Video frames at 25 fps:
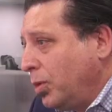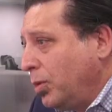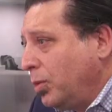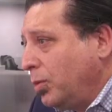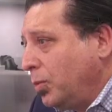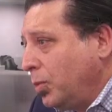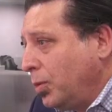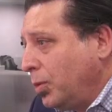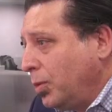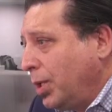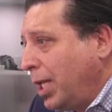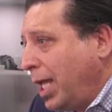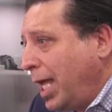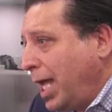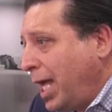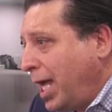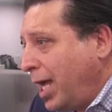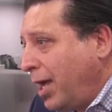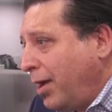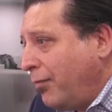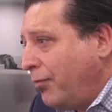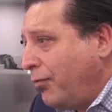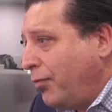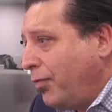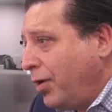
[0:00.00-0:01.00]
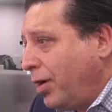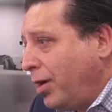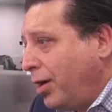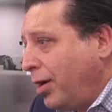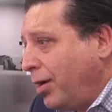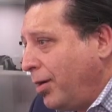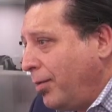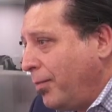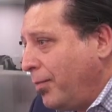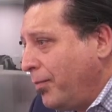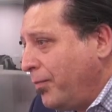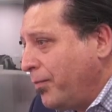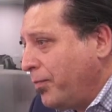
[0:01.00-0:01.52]
we'll have
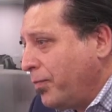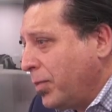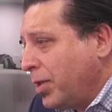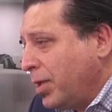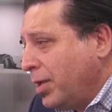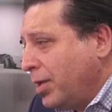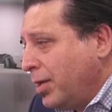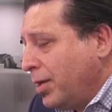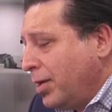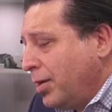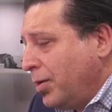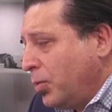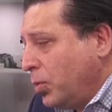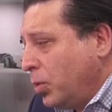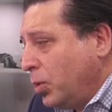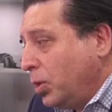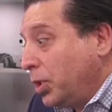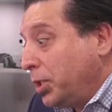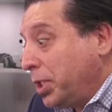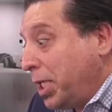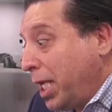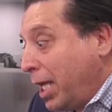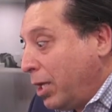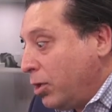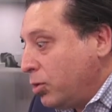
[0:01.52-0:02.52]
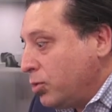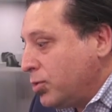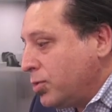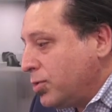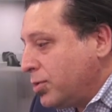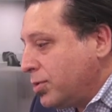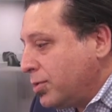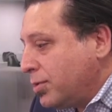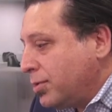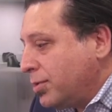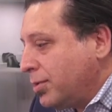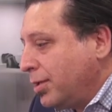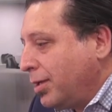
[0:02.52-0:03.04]
um, we'll
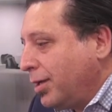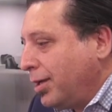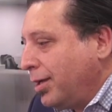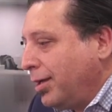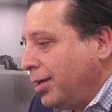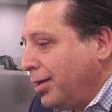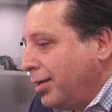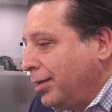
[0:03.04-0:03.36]
announce uh,